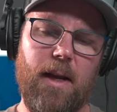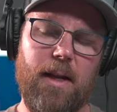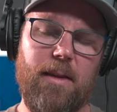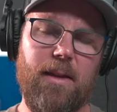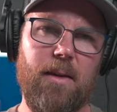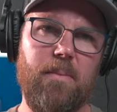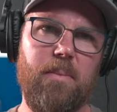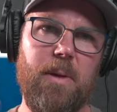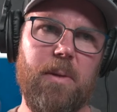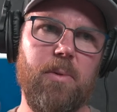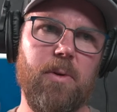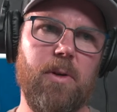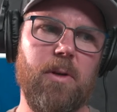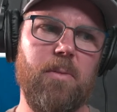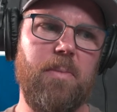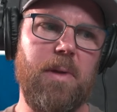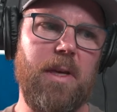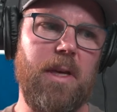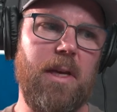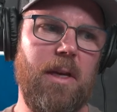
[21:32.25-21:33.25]
I think people
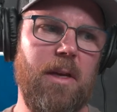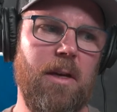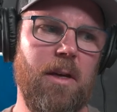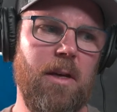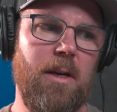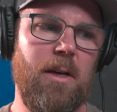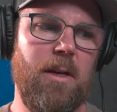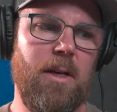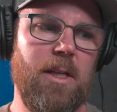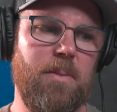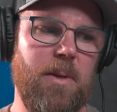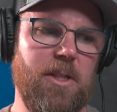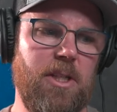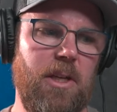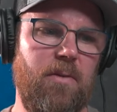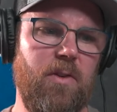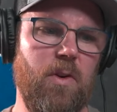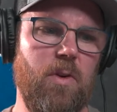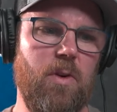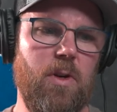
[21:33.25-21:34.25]
could be,
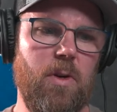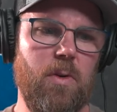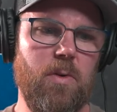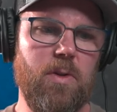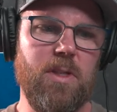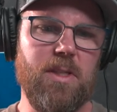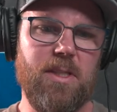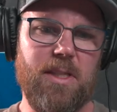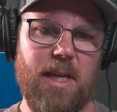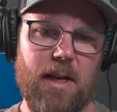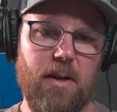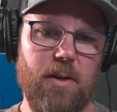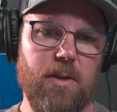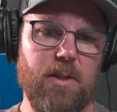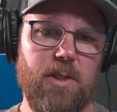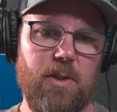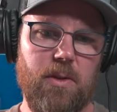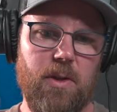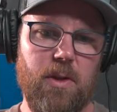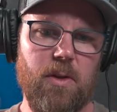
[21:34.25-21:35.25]
especially if you're new to
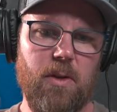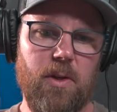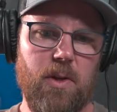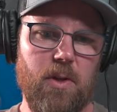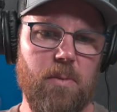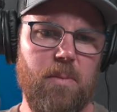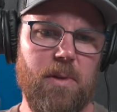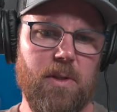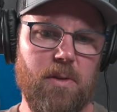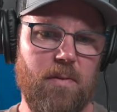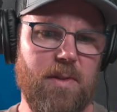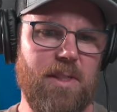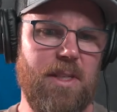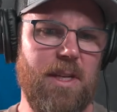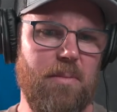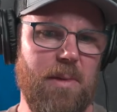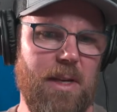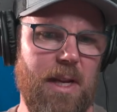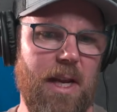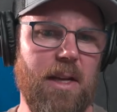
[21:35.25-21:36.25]
sales, you could be sort of
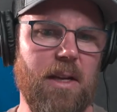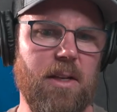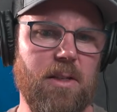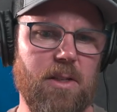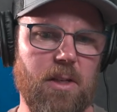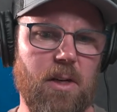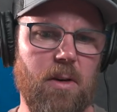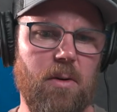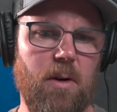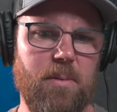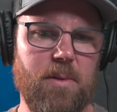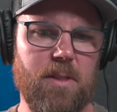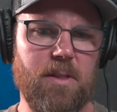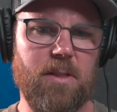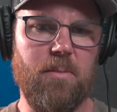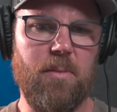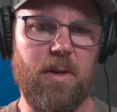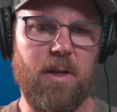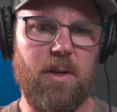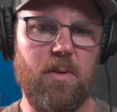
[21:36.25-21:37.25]
intimidated to go up to
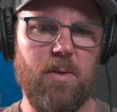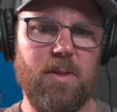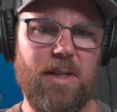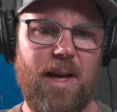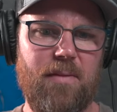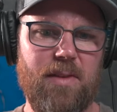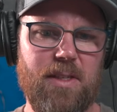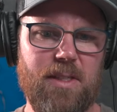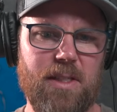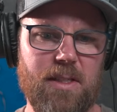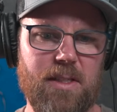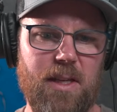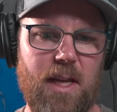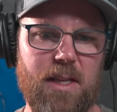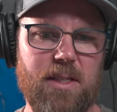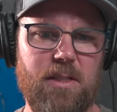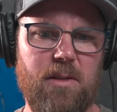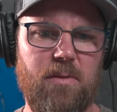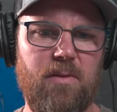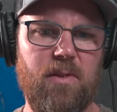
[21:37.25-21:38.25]
somebody who's having
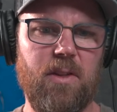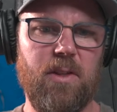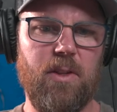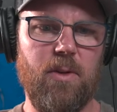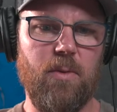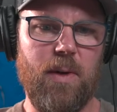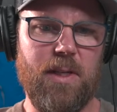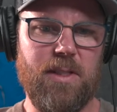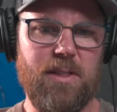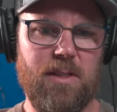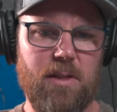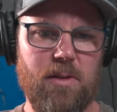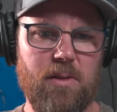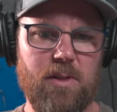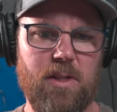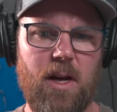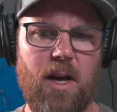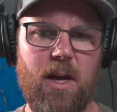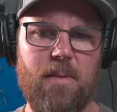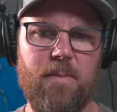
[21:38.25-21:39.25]
success and you feel like you're wasting their
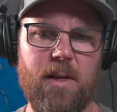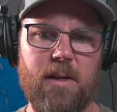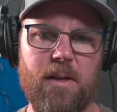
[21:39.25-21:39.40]
time.